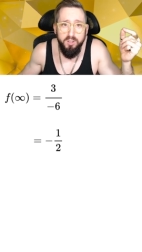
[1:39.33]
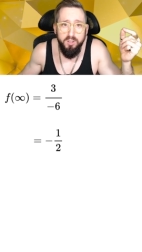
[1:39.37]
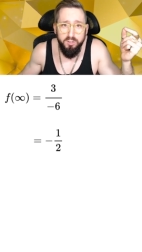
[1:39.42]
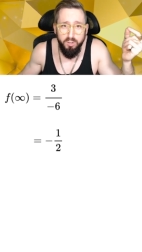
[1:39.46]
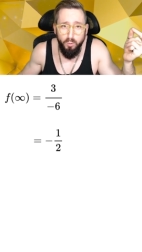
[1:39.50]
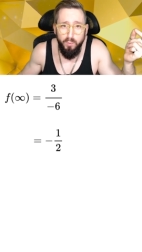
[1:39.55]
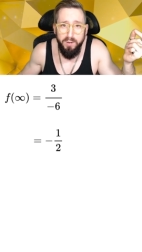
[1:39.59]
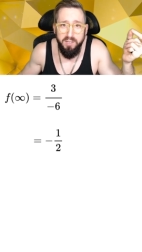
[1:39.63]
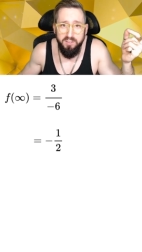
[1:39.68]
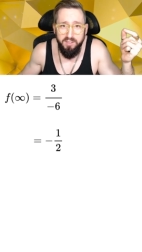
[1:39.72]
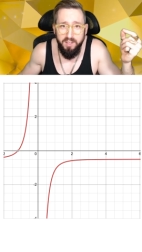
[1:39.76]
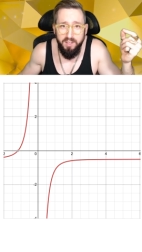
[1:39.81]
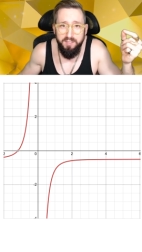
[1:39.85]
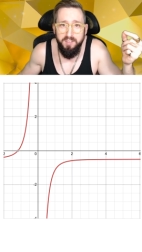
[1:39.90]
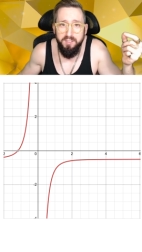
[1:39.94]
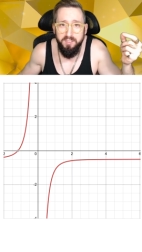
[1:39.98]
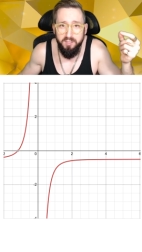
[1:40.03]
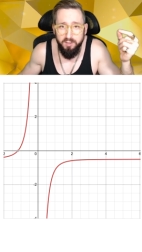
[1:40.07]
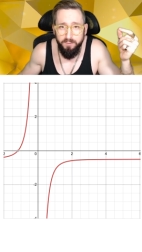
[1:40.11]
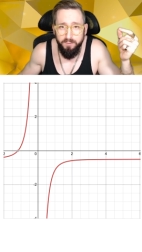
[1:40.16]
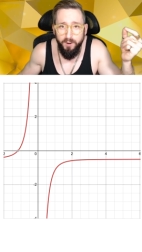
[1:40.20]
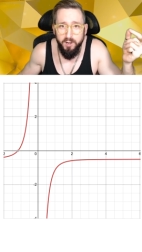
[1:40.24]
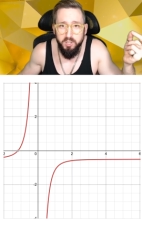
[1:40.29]
So we can say that
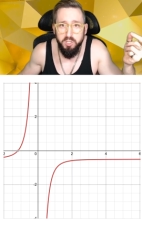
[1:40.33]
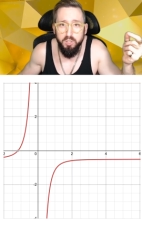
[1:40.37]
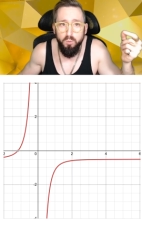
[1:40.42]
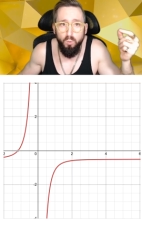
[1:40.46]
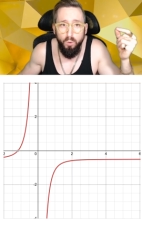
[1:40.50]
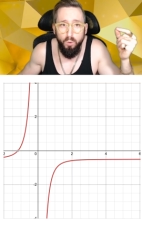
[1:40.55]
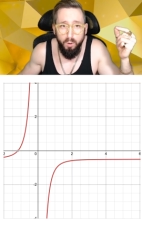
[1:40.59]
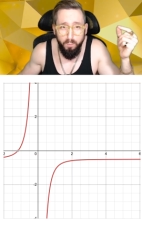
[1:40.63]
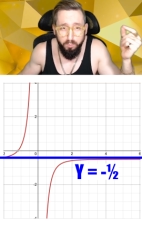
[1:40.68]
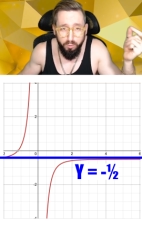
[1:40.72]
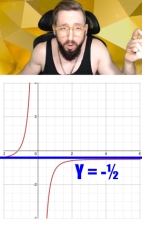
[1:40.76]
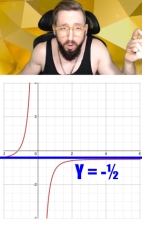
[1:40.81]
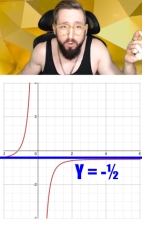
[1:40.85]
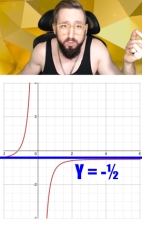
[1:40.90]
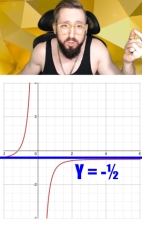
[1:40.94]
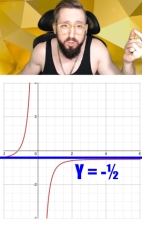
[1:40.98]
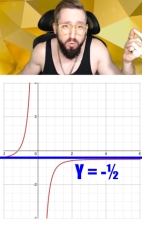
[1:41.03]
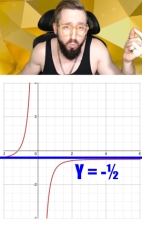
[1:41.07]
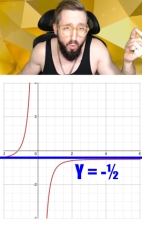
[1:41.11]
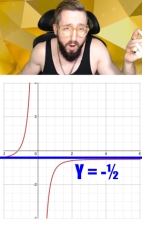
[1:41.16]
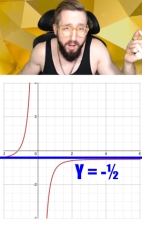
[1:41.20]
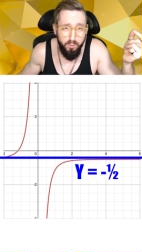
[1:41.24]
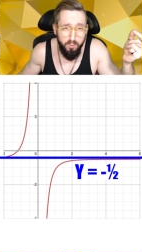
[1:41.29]
this function will
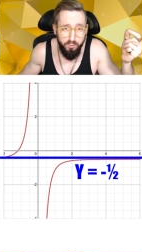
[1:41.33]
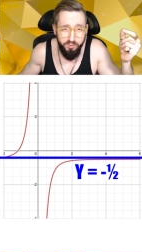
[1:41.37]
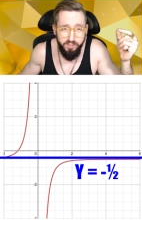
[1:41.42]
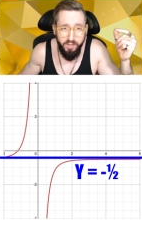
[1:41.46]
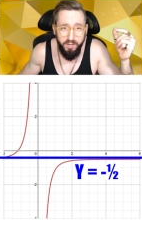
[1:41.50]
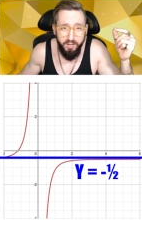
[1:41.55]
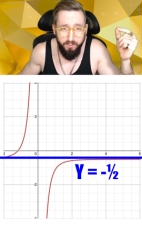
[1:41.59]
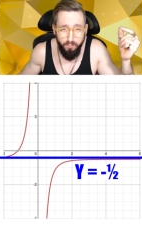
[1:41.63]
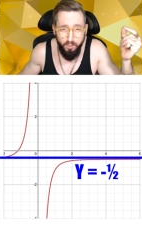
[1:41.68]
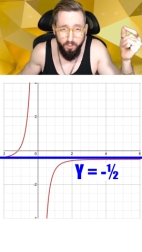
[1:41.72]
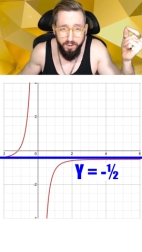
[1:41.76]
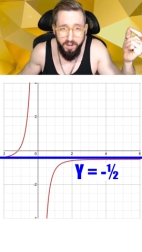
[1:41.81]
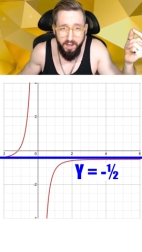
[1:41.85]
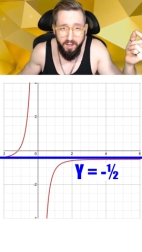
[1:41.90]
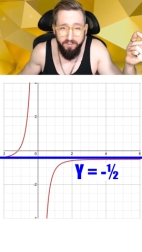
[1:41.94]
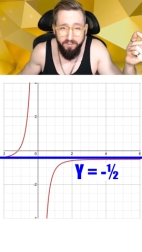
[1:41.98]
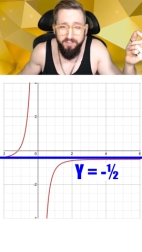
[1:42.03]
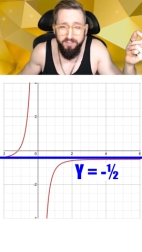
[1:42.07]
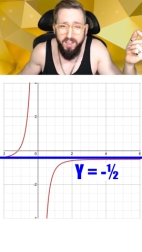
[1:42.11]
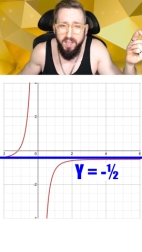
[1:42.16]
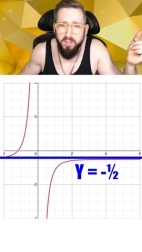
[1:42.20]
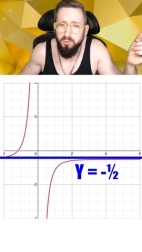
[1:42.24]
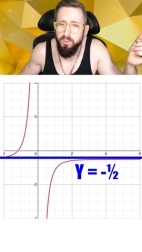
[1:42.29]
approach y equals negative 1 half
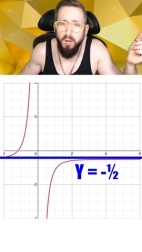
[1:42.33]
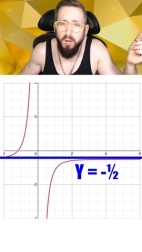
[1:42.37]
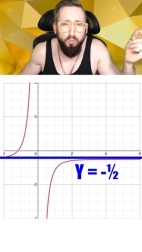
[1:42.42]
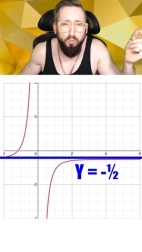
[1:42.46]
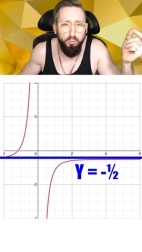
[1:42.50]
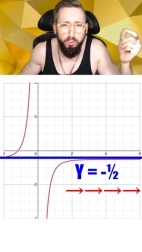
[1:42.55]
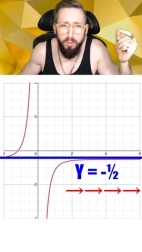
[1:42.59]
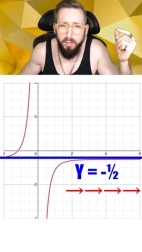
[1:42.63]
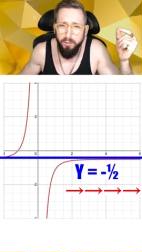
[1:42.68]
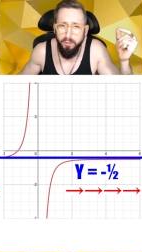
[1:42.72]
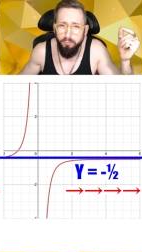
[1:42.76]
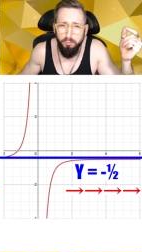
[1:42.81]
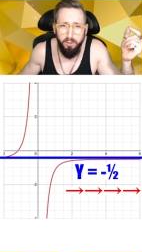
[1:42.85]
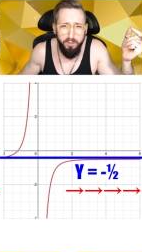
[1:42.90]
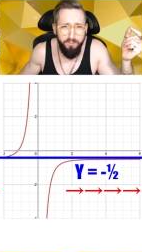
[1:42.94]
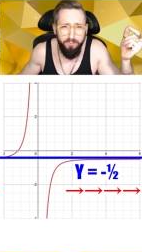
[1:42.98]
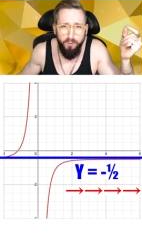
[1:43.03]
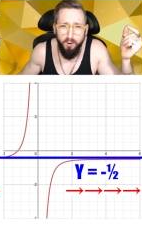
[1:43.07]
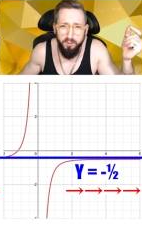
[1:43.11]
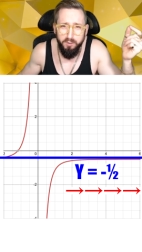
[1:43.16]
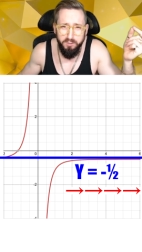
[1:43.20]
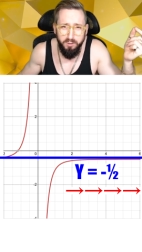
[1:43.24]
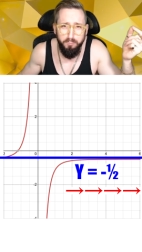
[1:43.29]
as we go really, really
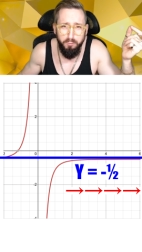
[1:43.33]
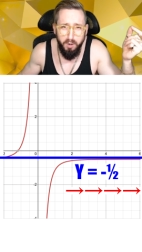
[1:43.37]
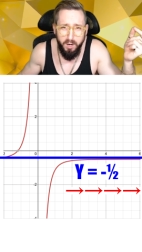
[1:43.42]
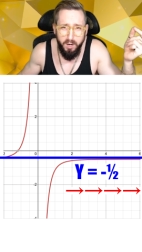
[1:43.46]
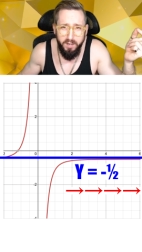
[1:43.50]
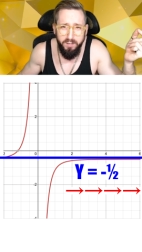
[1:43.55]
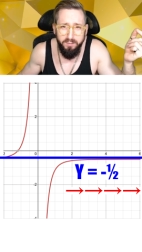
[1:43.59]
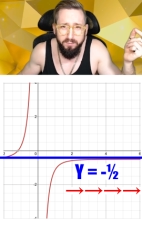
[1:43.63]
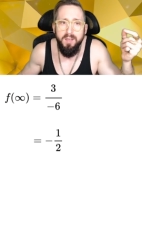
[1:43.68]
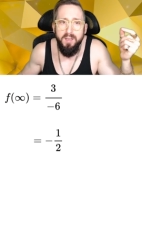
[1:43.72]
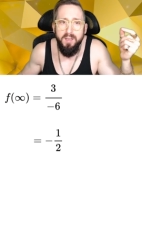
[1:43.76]
far to the right